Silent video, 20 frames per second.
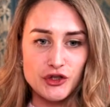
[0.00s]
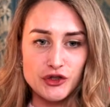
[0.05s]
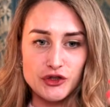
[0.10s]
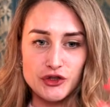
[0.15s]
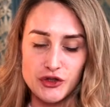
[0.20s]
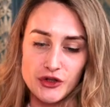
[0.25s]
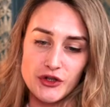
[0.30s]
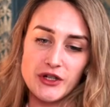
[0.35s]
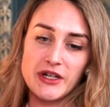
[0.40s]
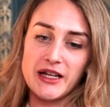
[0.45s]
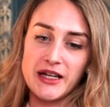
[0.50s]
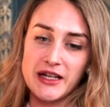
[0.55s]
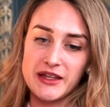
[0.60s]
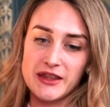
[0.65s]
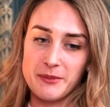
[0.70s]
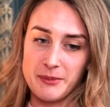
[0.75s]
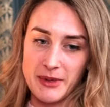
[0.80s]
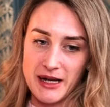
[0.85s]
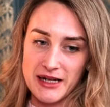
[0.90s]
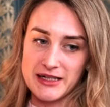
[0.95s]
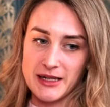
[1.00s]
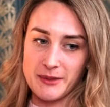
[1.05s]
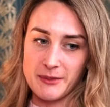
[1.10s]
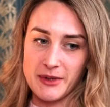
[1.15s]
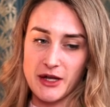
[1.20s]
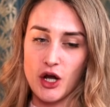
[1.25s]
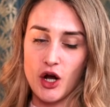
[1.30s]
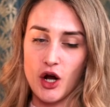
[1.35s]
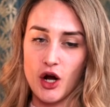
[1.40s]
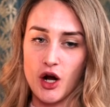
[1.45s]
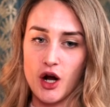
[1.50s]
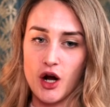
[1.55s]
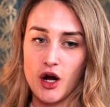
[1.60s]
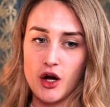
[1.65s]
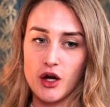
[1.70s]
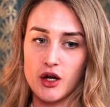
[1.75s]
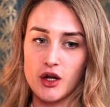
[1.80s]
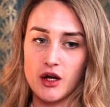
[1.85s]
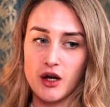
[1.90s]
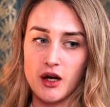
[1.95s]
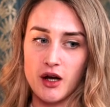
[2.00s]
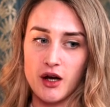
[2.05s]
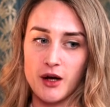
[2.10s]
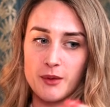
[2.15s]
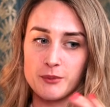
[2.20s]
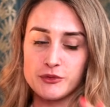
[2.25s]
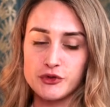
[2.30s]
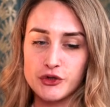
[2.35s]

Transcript: During the pandemic, um,